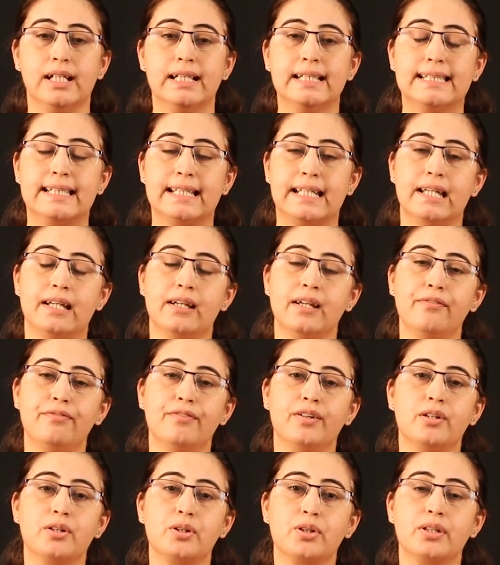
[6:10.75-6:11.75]
Secondary
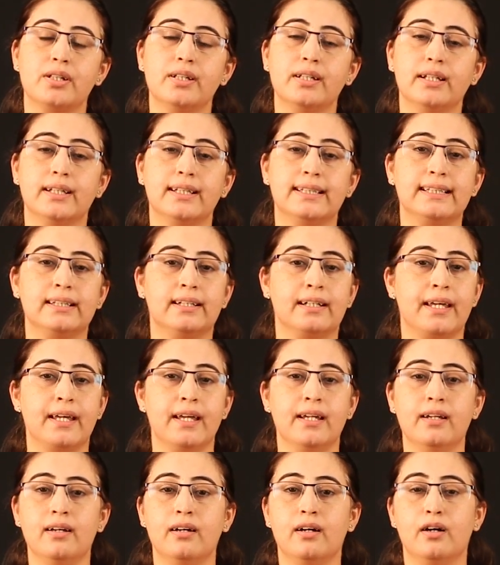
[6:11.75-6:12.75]
function is
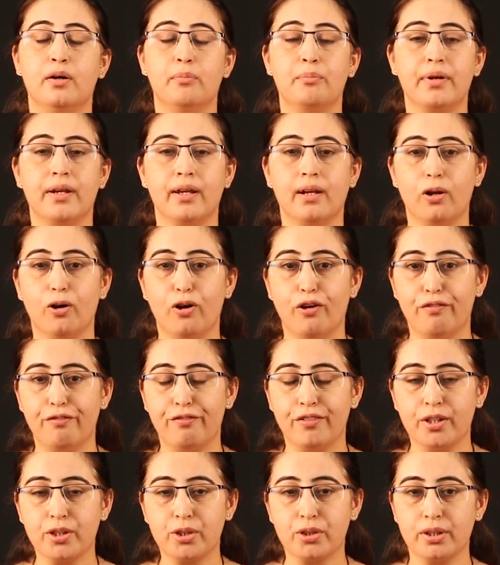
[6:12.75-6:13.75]
again an umbrella of
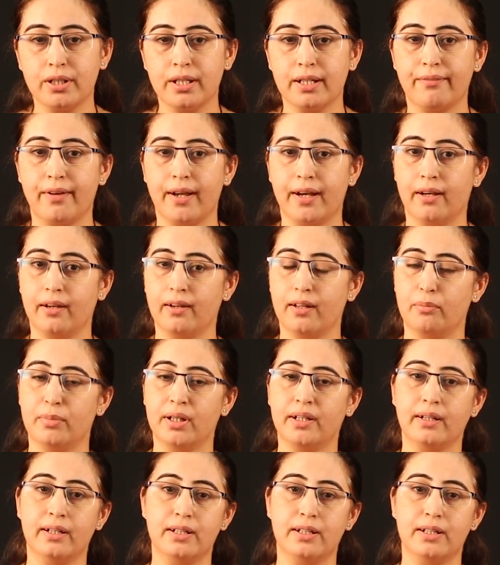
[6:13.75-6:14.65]
function divided among